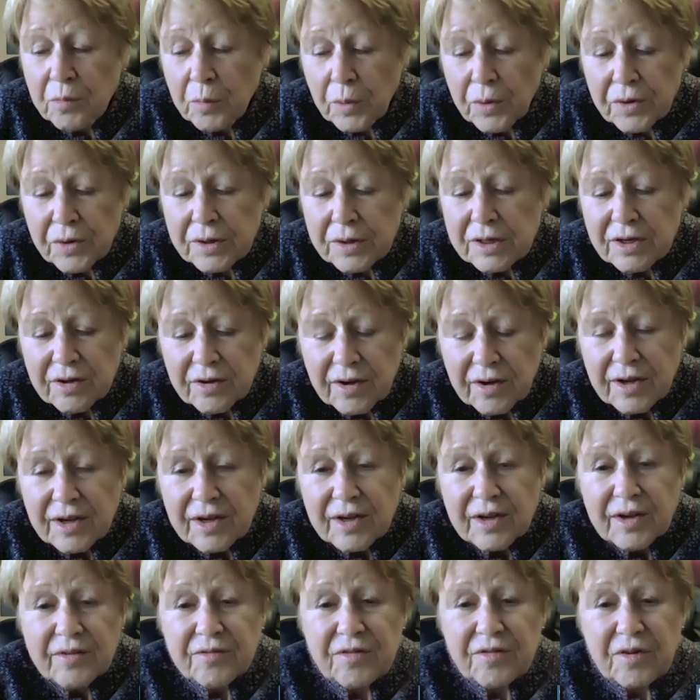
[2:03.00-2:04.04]
work
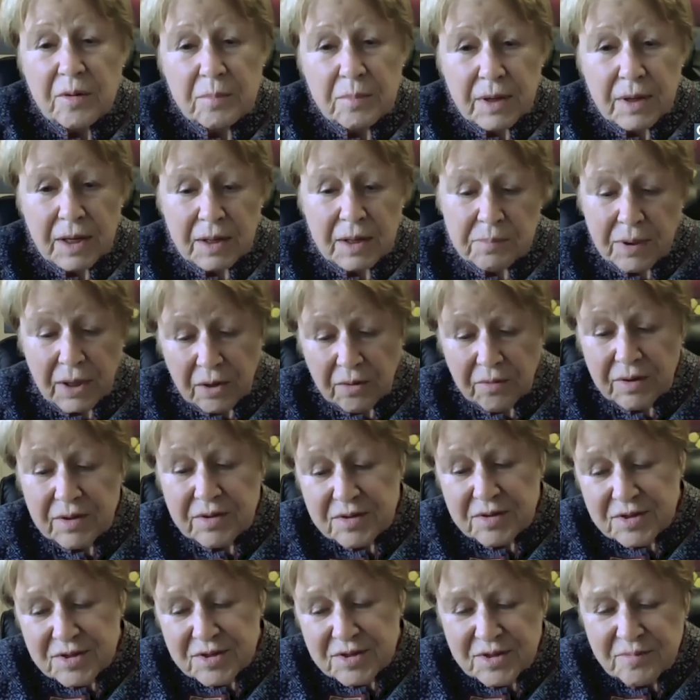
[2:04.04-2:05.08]
from my
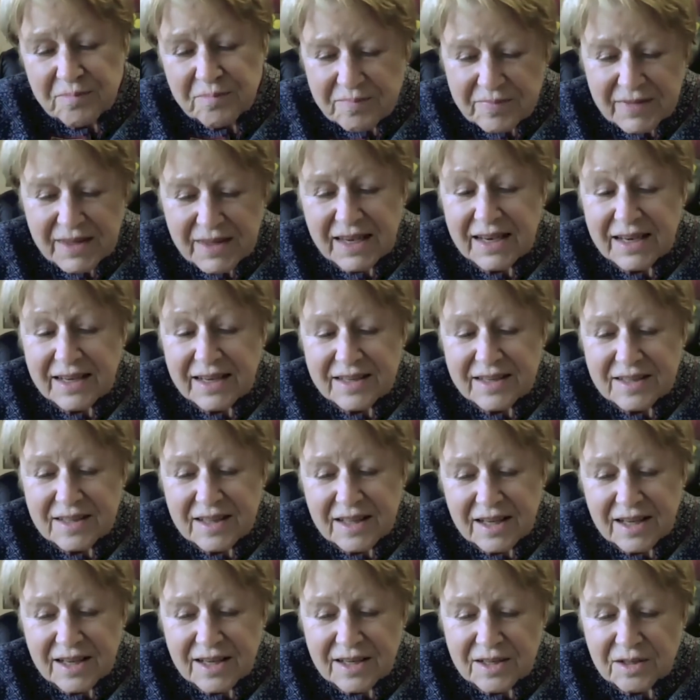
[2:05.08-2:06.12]
parents, and
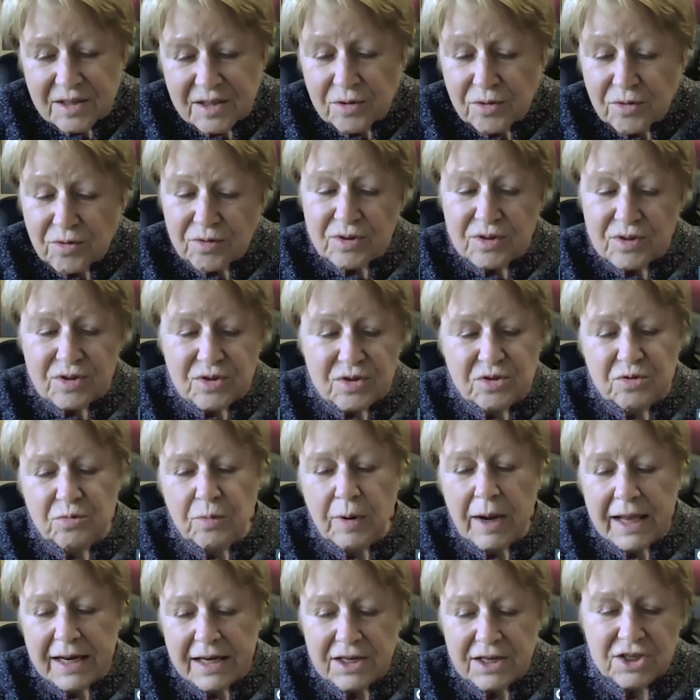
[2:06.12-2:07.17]
then learned
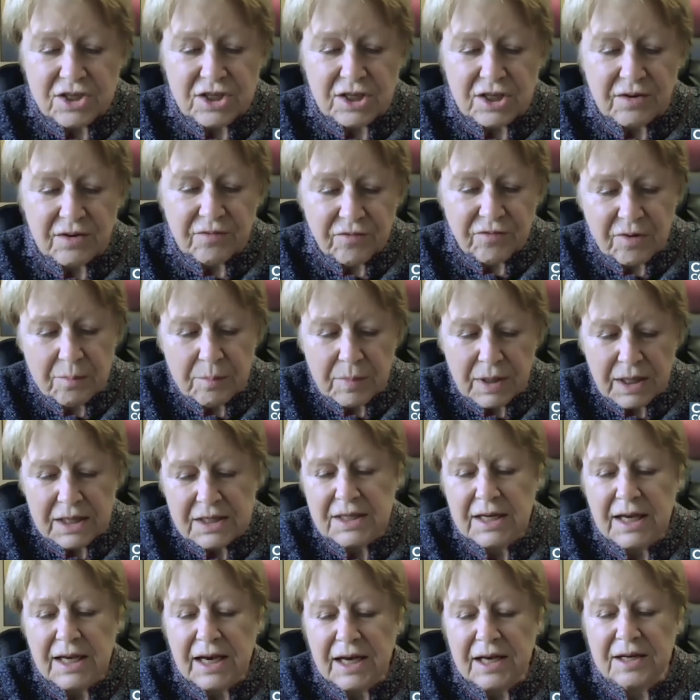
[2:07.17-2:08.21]
strategy from my
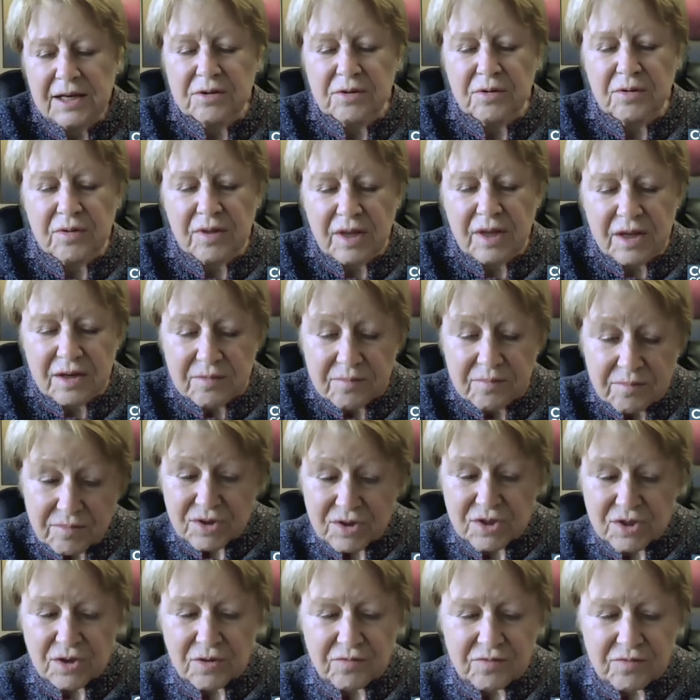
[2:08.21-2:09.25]
dad, who then
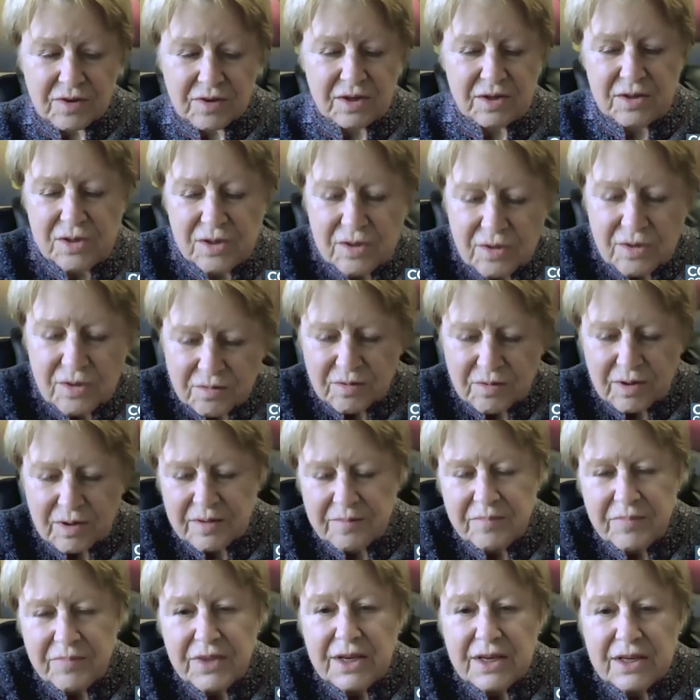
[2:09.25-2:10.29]
shifted to
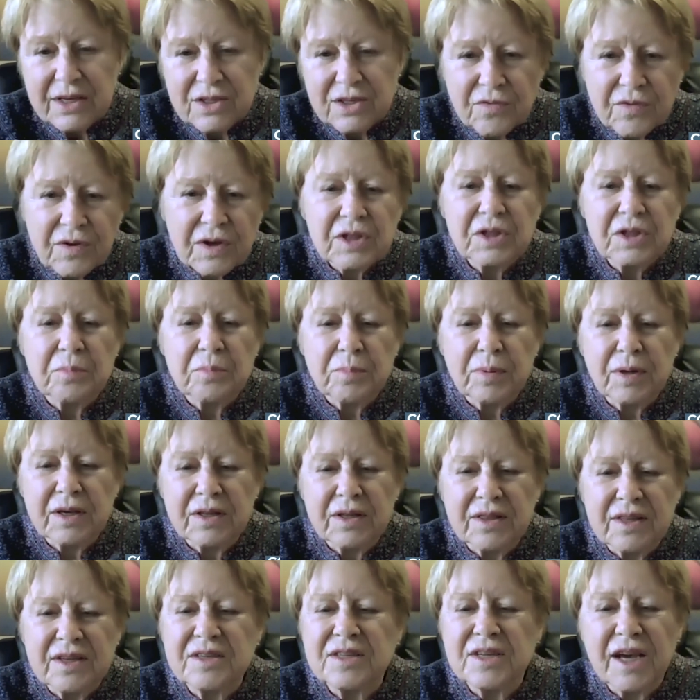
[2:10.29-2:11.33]

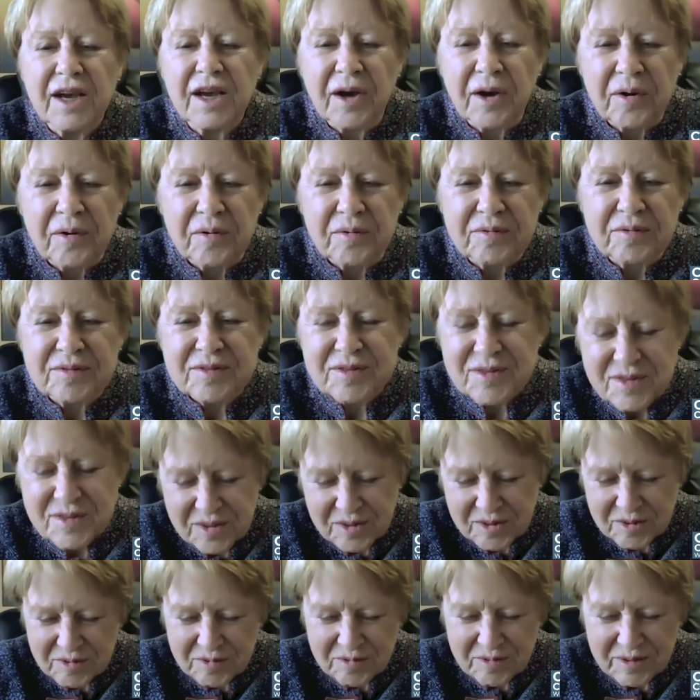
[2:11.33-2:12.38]
developing the town.
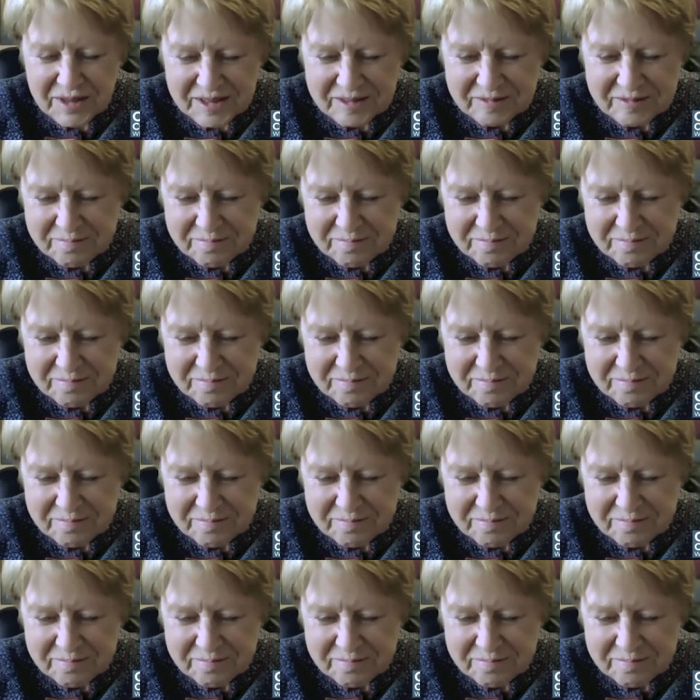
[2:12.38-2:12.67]
So